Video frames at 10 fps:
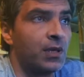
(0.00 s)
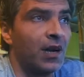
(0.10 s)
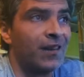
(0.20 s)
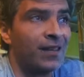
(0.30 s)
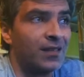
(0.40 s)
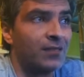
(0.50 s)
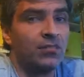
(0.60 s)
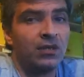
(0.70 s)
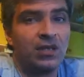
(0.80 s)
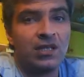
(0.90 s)
be higher
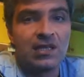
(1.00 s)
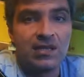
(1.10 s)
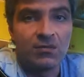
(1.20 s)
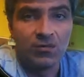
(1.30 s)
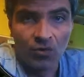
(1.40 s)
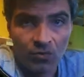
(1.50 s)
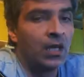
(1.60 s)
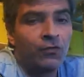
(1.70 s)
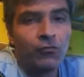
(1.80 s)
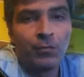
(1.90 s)
in this zone.
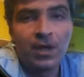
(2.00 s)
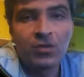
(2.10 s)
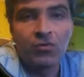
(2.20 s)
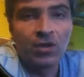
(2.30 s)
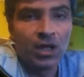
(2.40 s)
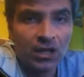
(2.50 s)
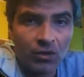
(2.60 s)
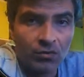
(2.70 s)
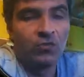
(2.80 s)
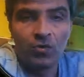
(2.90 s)
And if you manage to get
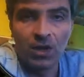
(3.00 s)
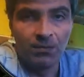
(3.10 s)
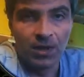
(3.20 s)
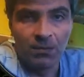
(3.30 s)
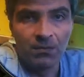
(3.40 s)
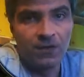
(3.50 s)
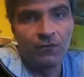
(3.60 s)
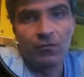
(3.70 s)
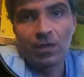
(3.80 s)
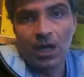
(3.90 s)
out, you keep them.
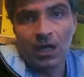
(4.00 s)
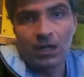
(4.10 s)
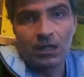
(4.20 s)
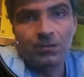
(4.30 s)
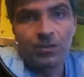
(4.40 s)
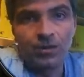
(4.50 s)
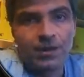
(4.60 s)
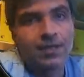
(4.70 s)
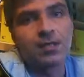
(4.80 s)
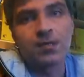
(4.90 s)
If you die in the
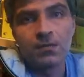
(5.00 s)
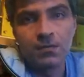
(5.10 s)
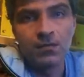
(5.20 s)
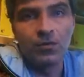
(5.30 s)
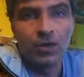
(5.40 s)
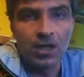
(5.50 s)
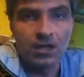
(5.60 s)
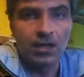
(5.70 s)
process, you guessed